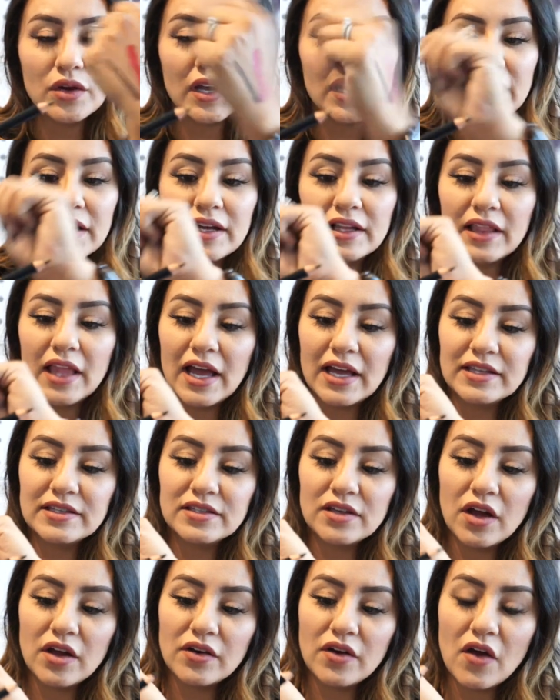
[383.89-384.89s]
It glides
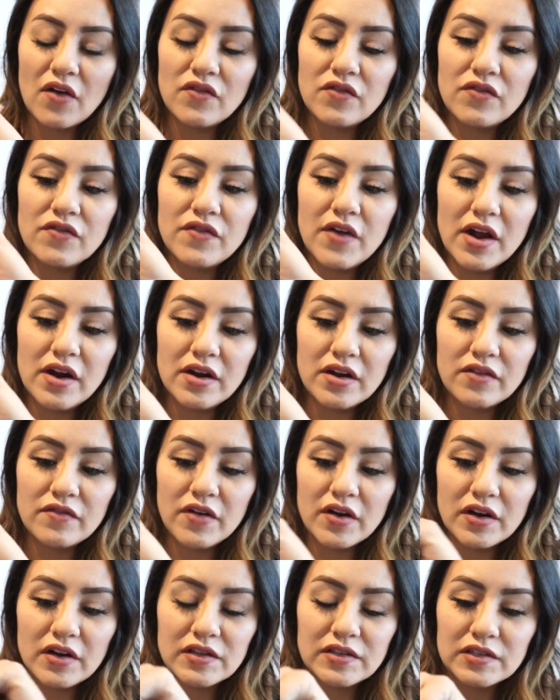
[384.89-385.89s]
on very
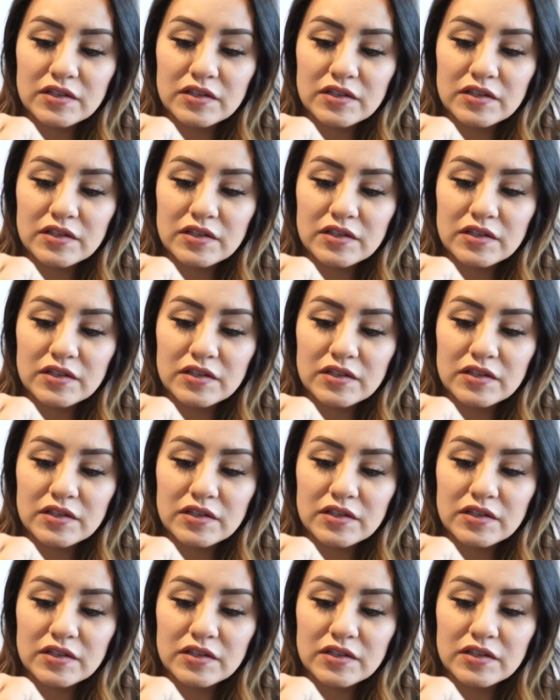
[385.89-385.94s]
very